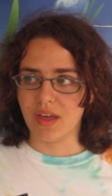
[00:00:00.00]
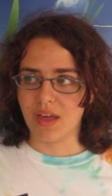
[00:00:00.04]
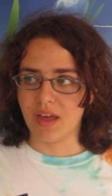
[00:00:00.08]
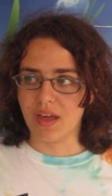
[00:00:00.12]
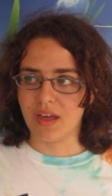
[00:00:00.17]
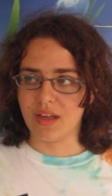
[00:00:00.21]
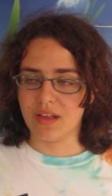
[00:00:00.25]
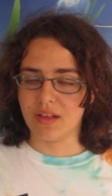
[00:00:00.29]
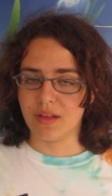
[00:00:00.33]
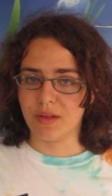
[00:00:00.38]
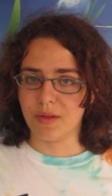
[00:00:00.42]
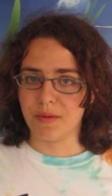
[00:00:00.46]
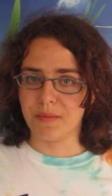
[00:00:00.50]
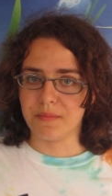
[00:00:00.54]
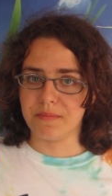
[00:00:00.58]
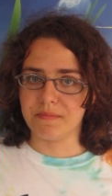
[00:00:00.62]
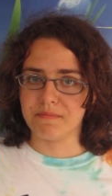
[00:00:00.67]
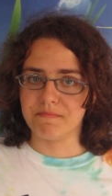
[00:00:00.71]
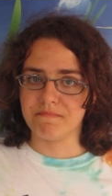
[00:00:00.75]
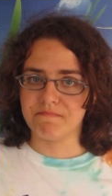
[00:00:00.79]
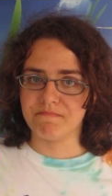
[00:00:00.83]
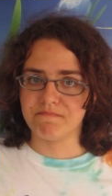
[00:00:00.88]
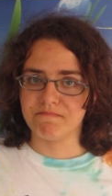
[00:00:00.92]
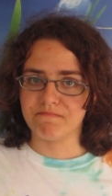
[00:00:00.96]

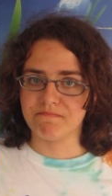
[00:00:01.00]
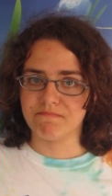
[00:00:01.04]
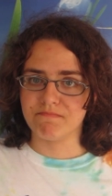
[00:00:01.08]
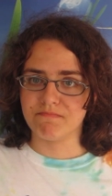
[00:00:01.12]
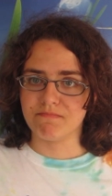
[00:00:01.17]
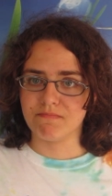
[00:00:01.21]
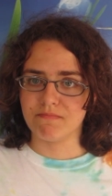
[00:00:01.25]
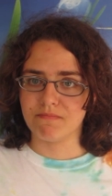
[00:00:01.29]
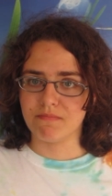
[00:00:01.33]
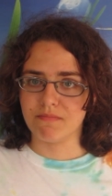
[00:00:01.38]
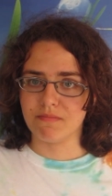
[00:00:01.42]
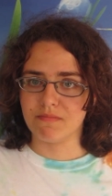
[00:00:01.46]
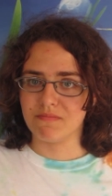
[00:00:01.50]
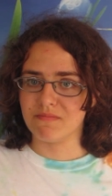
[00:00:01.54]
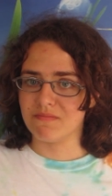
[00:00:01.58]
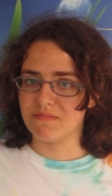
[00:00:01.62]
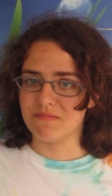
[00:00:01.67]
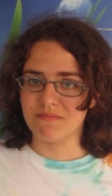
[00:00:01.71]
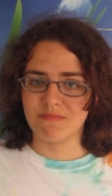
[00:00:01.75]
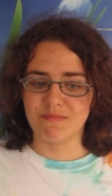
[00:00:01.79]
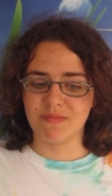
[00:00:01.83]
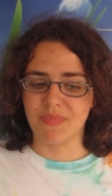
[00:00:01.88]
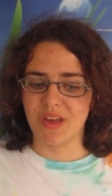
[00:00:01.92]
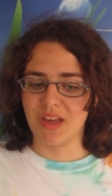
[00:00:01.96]

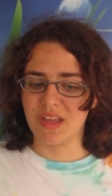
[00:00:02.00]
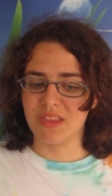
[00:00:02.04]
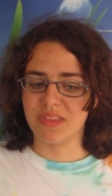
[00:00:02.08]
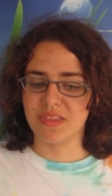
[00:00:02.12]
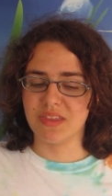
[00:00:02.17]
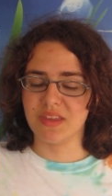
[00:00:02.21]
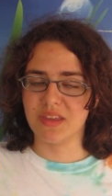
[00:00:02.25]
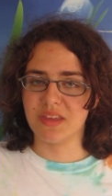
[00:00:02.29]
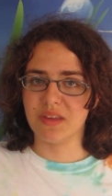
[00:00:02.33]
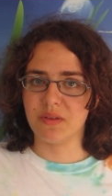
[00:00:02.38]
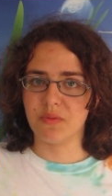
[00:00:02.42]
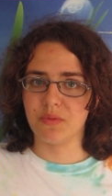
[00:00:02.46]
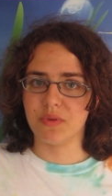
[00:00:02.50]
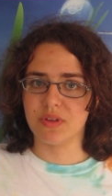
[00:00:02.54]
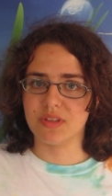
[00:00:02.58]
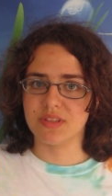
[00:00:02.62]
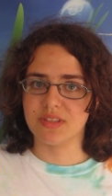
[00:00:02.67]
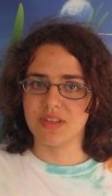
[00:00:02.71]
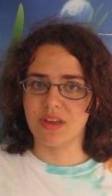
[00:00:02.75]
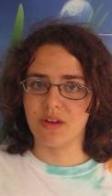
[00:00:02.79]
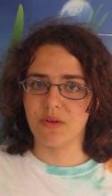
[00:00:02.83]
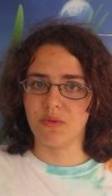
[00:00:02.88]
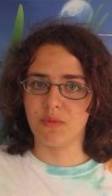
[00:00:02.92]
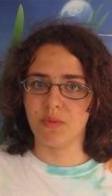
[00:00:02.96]
I think it was
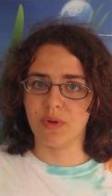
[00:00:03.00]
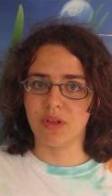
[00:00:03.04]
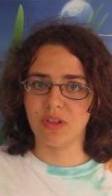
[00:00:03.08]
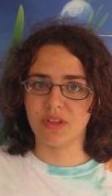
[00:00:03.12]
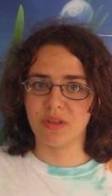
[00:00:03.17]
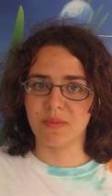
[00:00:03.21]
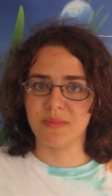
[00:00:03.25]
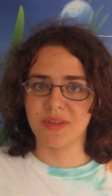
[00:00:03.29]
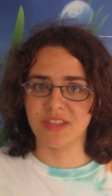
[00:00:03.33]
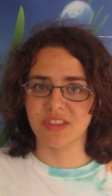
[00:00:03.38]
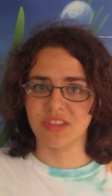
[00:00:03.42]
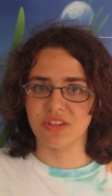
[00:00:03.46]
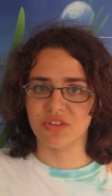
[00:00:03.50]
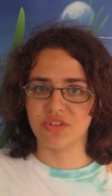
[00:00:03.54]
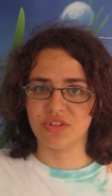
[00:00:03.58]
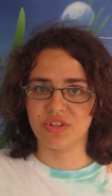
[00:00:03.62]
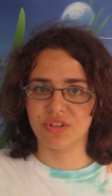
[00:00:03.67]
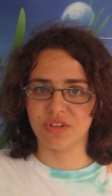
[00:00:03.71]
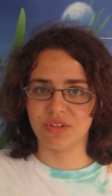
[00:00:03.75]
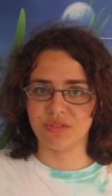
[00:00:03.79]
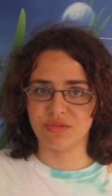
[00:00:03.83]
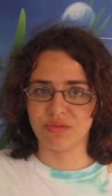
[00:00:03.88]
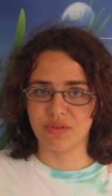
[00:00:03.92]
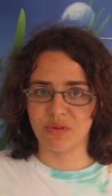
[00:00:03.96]
how welcoming the
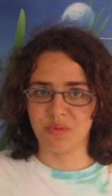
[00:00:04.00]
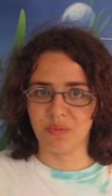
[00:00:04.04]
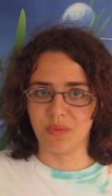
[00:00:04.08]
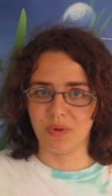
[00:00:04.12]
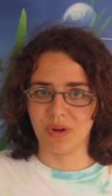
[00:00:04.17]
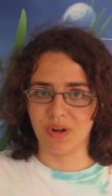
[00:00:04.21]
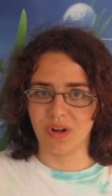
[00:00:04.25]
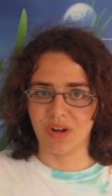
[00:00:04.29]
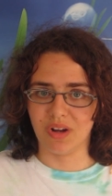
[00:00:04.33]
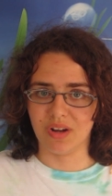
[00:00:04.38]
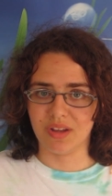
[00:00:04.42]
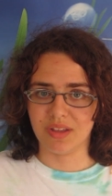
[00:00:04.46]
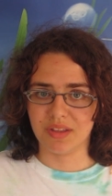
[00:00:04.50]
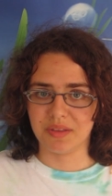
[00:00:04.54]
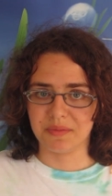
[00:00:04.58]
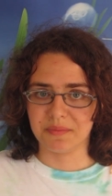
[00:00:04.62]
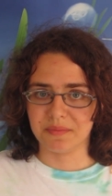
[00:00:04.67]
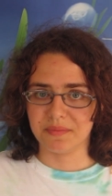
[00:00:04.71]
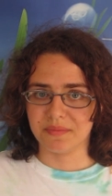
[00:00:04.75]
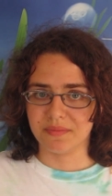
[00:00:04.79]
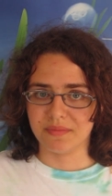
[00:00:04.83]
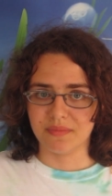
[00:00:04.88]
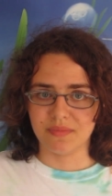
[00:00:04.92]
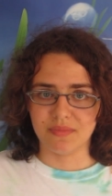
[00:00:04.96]
children were.
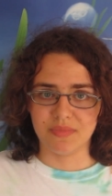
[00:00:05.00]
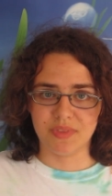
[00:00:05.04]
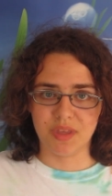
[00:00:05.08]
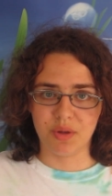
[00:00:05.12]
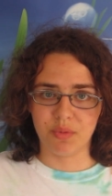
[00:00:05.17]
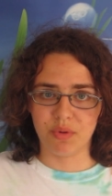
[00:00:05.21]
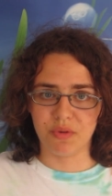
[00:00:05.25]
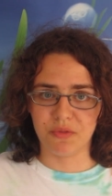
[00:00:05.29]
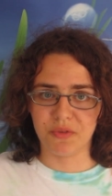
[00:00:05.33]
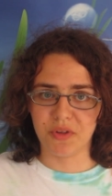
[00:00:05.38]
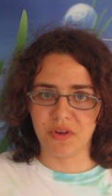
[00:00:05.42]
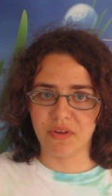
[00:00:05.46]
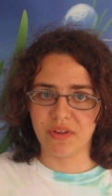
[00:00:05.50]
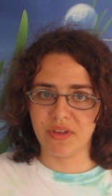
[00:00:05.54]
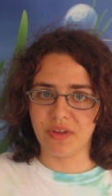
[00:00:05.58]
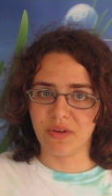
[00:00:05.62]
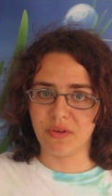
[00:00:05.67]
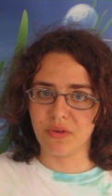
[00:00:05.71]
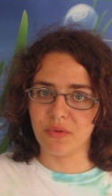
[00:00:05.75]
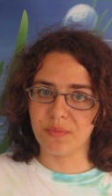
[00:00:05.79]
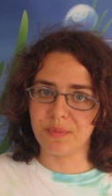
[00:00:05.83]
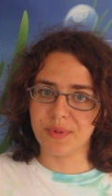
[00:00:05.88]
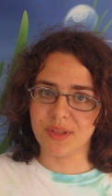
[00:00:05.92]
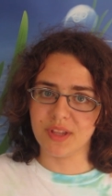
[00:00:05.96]
They were very
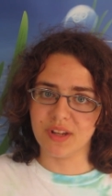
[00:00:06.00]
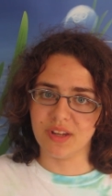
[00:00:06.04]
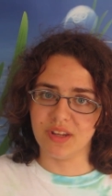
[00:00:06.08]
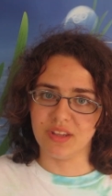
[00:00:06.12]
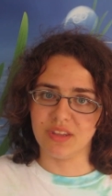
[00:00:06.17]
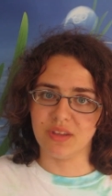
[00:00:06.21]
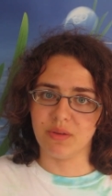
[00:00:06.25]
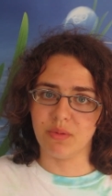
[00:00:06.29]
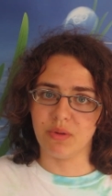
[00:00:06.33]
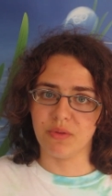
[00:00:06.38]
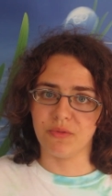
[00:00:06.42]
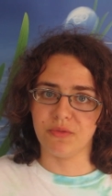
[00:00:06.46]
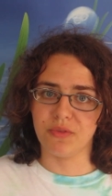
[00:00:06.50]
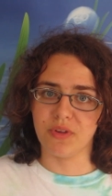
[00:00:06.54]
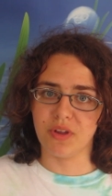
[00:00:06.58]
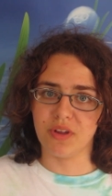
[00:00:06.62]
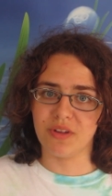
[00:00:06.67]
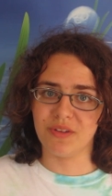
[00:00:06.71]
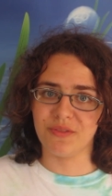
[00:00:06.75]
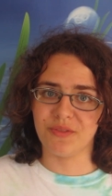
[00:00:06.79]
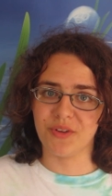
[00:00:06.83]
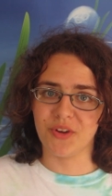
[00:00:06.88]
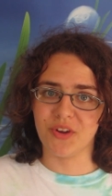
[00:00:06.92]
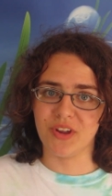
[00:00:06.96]
open and they were
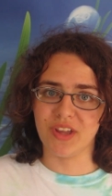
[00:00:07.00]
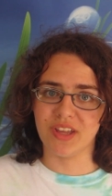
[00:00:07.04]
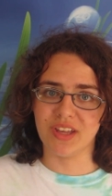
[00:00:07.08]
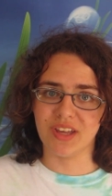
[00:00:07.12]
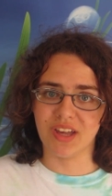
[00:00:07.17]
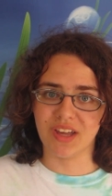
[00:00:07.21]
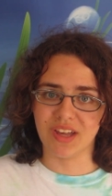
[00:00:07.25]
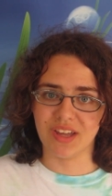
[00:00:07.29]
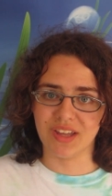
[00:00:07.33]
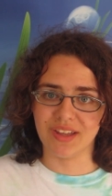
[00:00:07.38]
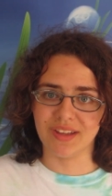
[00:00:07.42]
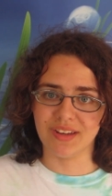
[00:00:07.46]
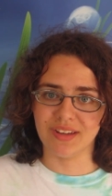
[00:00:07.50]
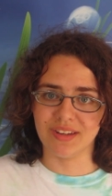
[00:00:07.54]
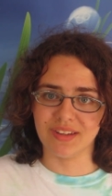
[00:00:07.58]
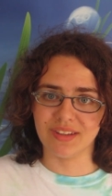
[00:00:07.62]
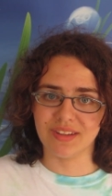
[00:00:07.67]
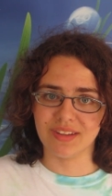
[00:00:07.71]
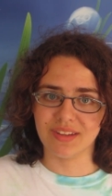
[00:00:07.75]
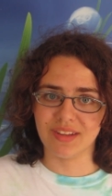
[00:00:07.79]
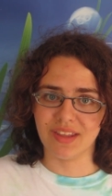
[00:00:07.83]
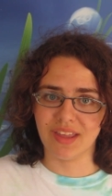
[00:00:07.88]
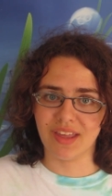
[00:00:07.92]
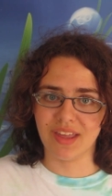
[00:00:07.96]
very, very kind.
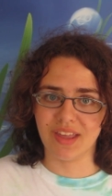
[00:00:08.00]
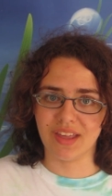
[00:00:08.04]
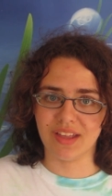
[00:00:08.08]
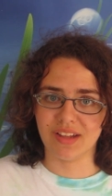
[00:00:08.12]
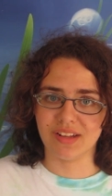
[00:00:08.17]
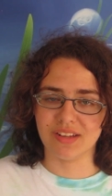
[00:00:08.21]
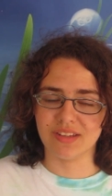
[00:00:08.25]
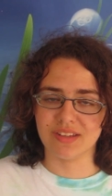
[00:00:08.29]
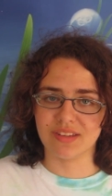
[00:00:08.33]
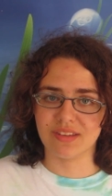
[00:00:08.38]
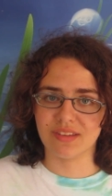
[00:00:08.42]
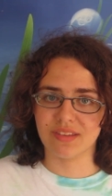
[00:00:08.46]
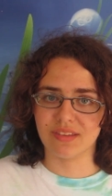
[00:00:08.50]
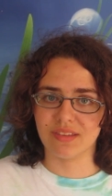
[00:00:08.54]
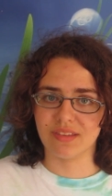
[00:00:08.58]
And